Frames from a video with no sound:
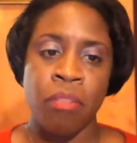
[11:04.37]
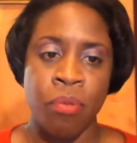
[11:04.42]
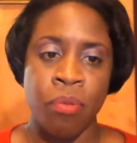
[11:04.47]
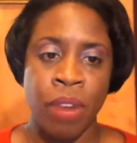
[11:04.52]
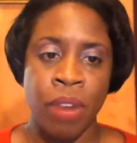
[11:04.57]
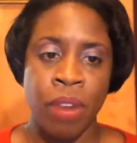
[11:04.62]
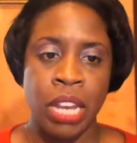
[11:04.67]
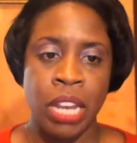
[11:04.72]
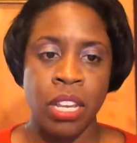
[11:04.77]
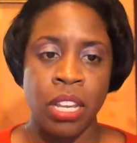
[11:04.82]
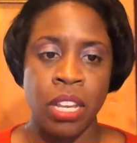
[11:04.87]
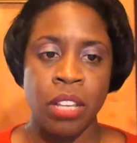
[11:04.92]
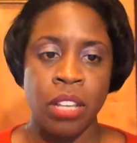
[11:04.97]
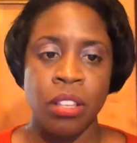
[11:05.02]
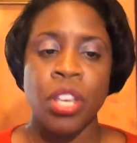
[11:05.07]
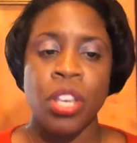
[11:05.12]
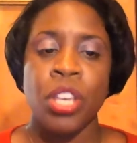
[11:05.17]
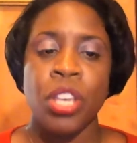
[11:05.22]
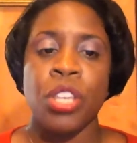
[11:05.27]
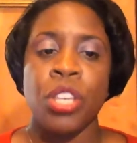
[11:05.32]
branding.
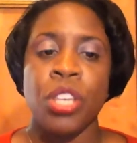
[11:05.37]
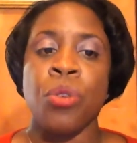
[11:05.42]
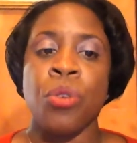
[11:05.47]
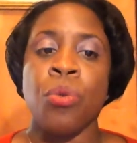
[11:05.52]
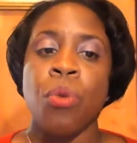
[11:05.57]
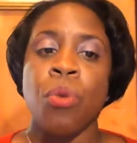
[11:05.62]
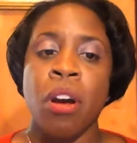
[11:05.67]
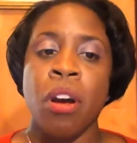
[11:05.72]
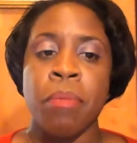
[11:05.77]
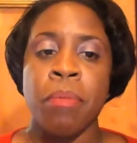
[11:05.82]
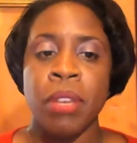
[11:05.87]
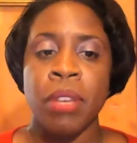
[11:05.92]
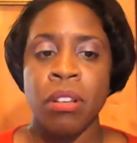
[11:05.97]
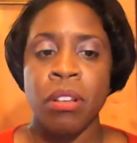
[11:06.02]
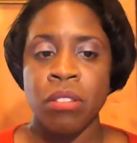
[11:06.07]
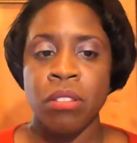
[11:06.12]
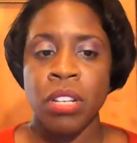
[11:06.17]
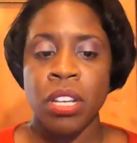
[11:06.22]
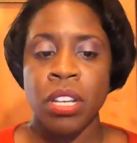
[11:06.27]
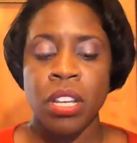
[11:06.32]
You are
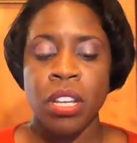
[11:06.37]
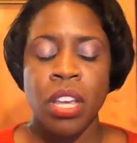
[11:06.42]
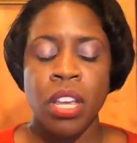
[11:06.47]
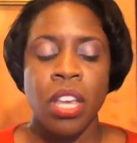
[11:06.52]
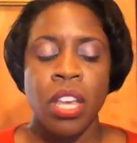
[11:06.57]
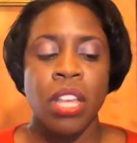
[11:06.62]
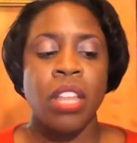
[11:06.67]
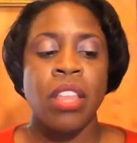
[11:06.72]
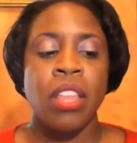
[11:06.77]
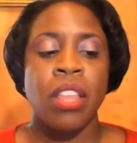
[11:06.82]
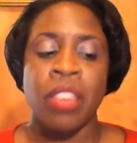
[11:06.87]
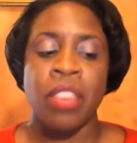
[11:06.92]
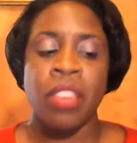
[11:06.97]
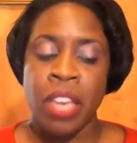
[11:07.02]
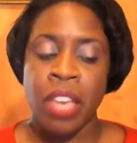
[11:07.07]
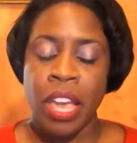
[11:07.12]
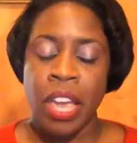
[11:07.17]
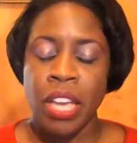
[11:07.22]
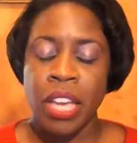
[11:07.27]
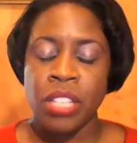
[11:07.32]
building the
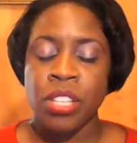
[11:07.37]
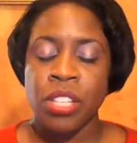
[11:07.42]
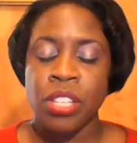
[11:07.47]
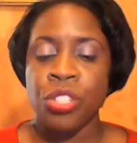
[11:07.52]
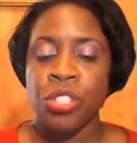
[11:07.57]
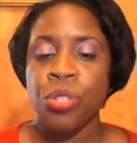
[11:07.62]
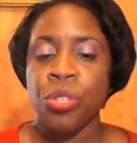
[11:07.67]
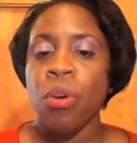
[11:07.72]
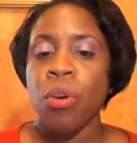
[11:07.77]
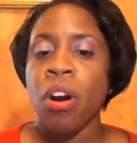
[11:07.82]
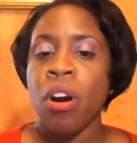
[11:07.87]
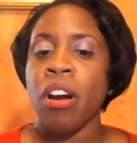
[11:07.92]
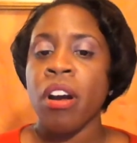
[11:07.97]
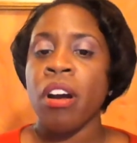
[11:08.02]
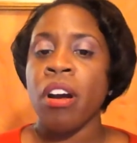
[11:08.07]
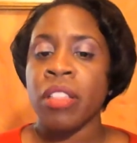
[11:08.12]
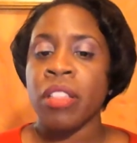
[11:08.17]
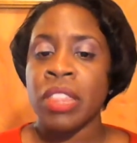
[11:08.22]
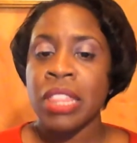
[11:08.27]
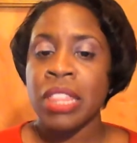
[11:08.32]
case that you
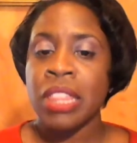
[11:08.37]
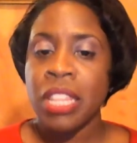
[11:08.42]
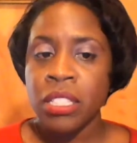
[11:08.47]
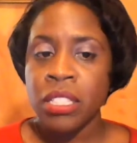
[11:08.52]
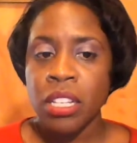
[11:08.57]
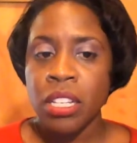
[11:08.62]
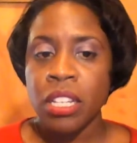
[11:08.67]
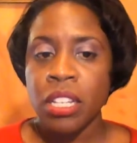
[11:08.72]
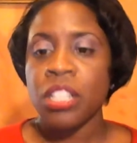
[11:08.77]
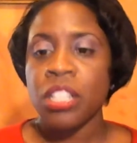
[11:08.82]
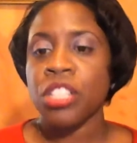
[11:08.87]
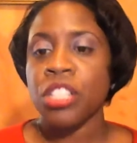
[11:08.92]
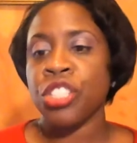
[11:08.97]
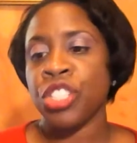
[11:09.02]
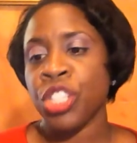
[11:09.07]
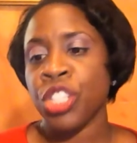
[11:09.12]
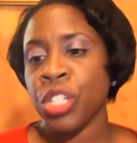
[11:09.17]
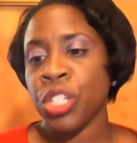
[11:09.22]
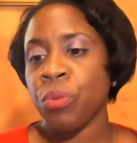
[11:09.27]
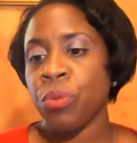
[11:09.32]
are an authentic,
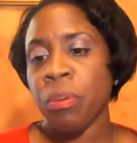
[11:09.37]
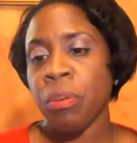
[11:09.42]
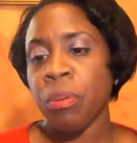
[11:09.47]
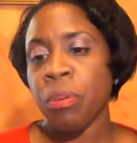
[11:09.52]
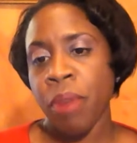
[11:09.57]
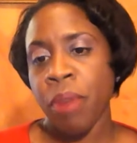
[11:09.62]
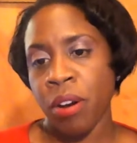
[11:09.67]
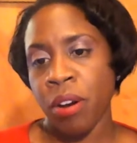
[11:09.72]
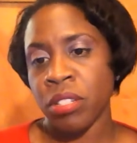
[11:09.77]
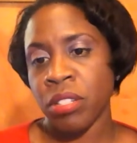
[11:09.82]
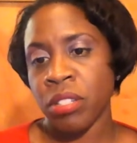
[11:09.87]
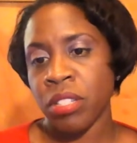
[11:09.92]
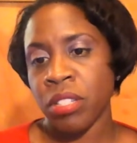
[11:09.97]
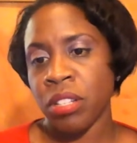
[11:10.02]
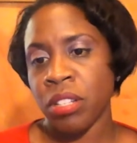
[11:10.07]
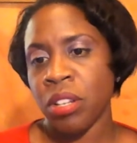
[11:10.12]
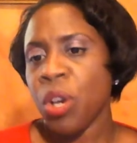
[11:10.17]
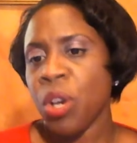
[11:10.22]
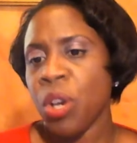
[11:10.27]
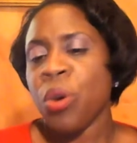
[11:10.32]
genuine
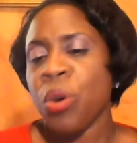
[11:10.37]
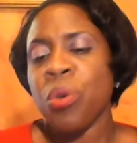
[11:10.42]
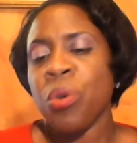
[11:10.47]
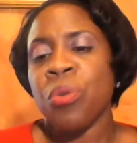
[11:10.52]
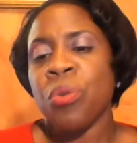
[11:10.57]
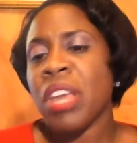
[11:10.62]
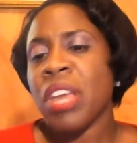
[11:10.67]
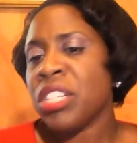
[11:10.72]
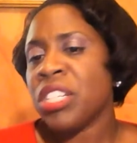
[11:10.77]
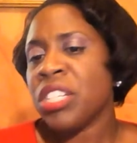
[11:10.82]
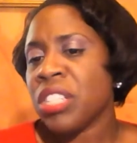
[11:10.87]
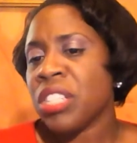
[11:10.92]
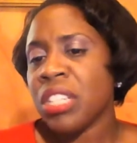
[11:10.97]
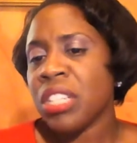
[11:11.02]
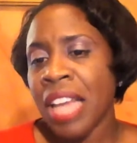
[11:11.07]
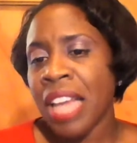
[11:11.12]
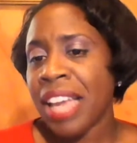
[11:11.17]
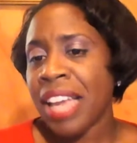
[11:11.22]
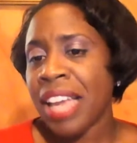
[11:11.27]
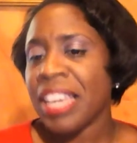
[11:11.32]
person who they
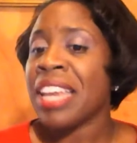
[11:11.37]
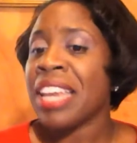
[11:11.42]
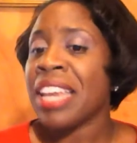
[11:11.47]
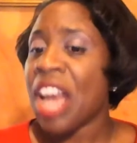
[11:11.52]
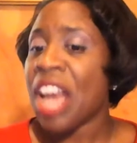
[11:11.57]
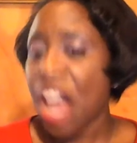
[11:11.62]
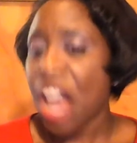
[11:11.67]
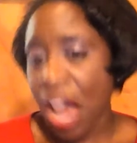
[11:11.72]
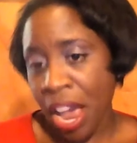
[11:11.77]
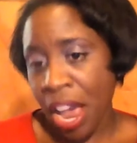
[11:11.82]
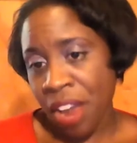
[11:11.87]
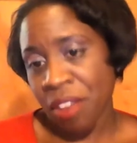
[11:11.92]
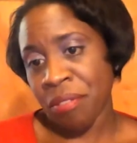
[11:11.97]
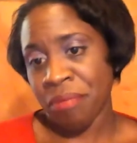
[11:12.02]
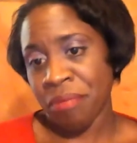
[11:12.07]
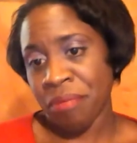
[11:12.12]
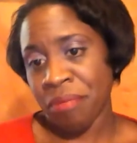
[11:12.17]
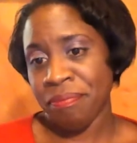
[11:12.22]
should like and hire.